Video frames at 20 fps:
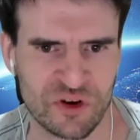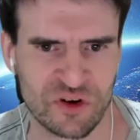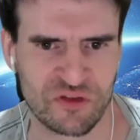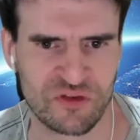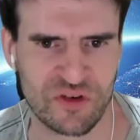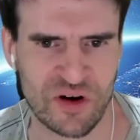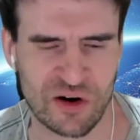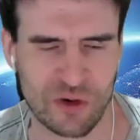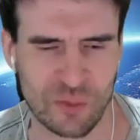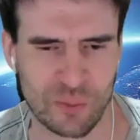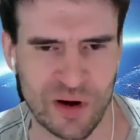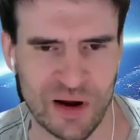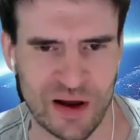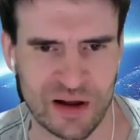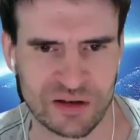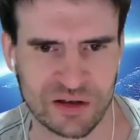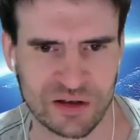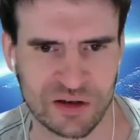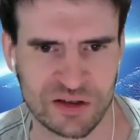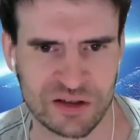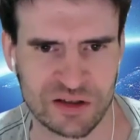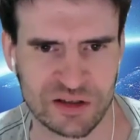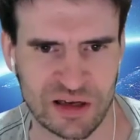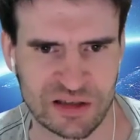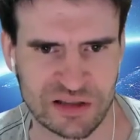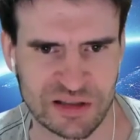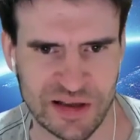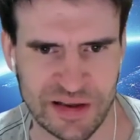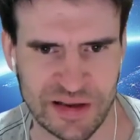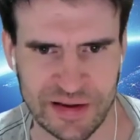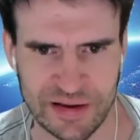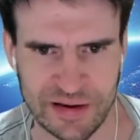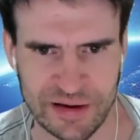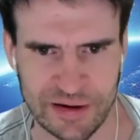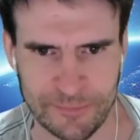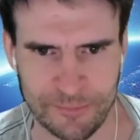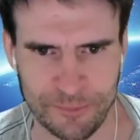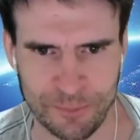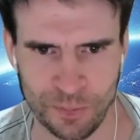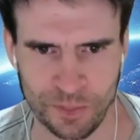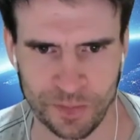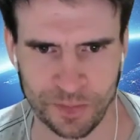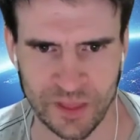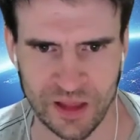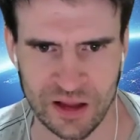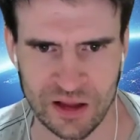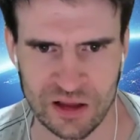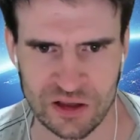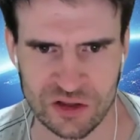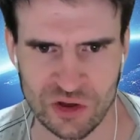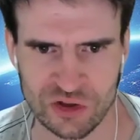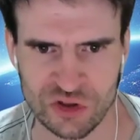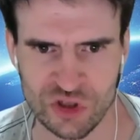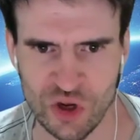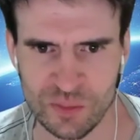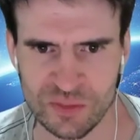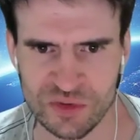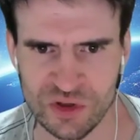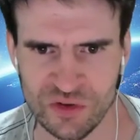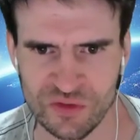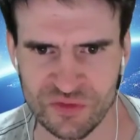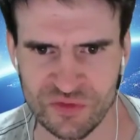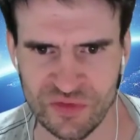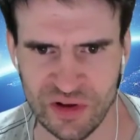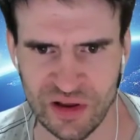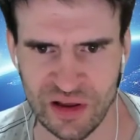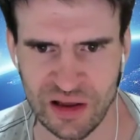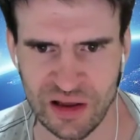of final part to discuss here. So in terms of